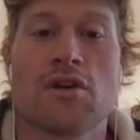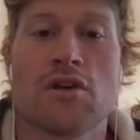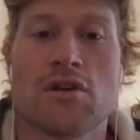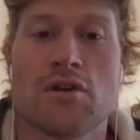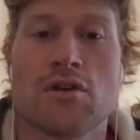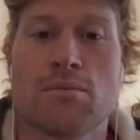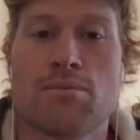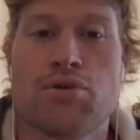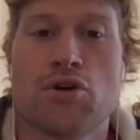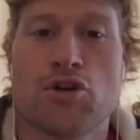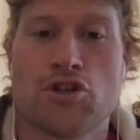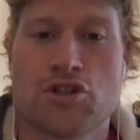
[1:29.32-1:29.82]

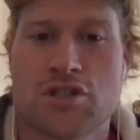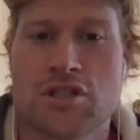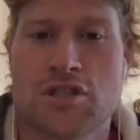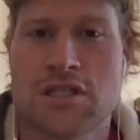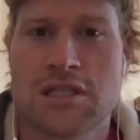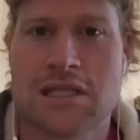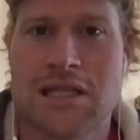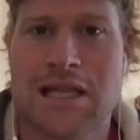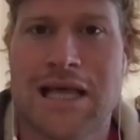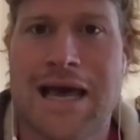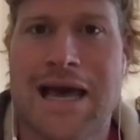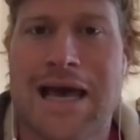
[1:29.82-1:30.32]
push the
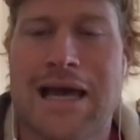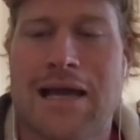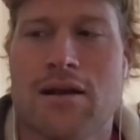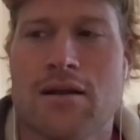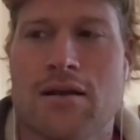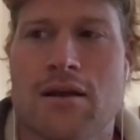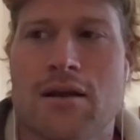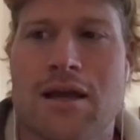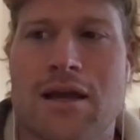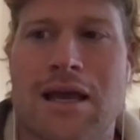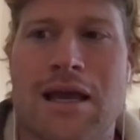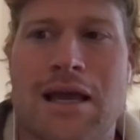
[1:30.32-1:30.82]
sled.
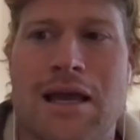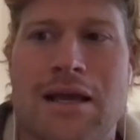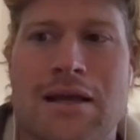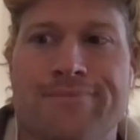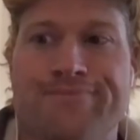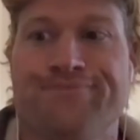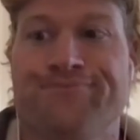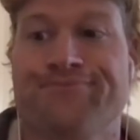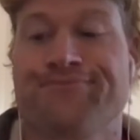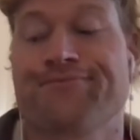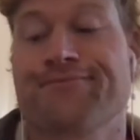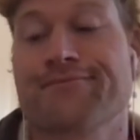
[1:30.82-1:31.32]

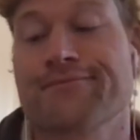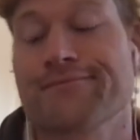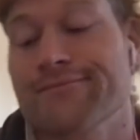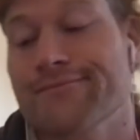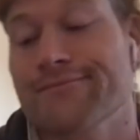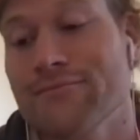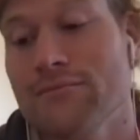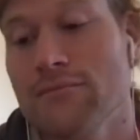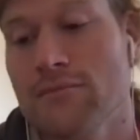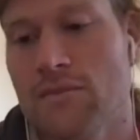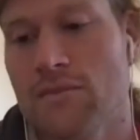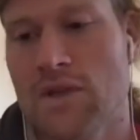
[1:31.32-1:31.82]
And
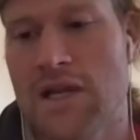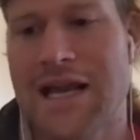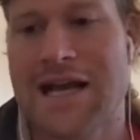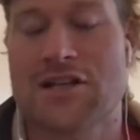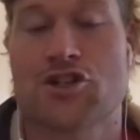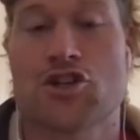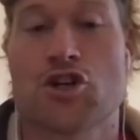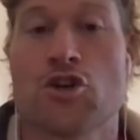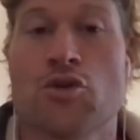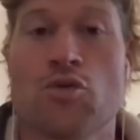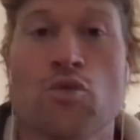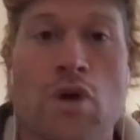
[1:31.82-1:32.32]
yeah,
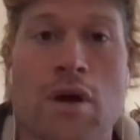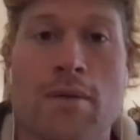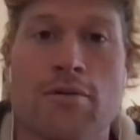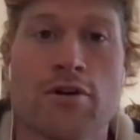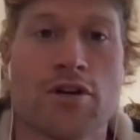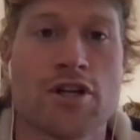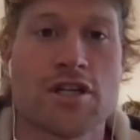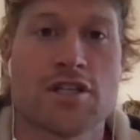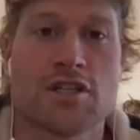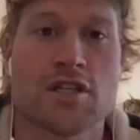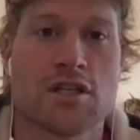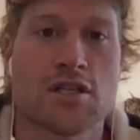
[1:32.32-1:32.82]
certain rubber
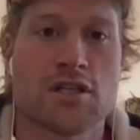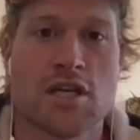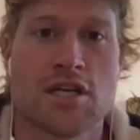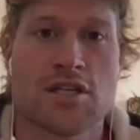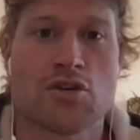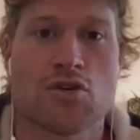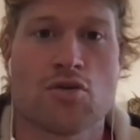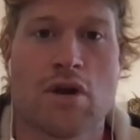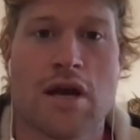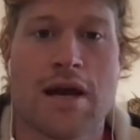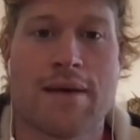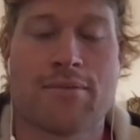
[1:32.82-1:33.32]
doesn't
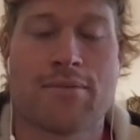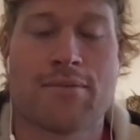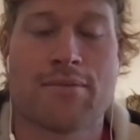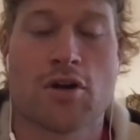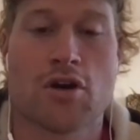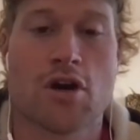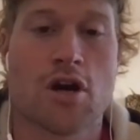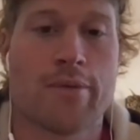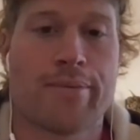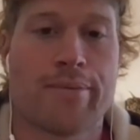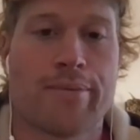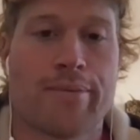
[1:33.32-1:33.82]
grab the
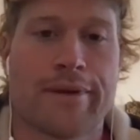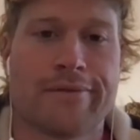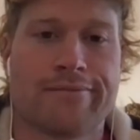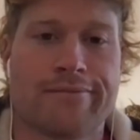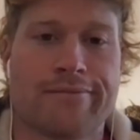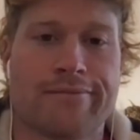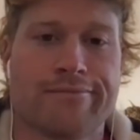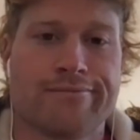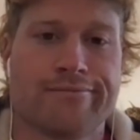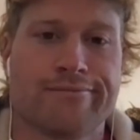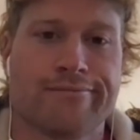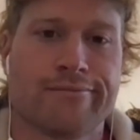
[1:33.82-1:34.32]
carpet.
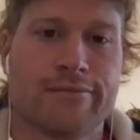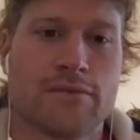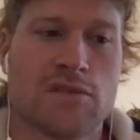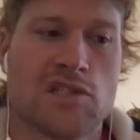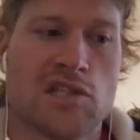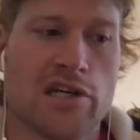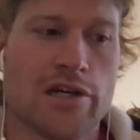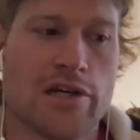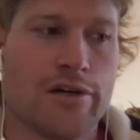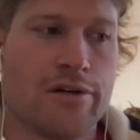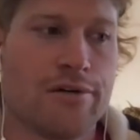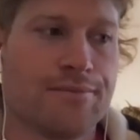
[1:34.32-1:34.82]

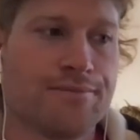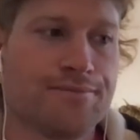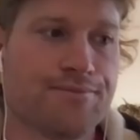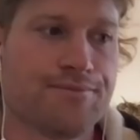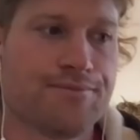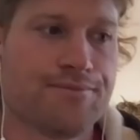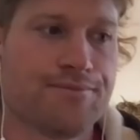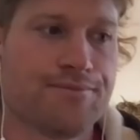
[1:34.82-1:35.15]
So,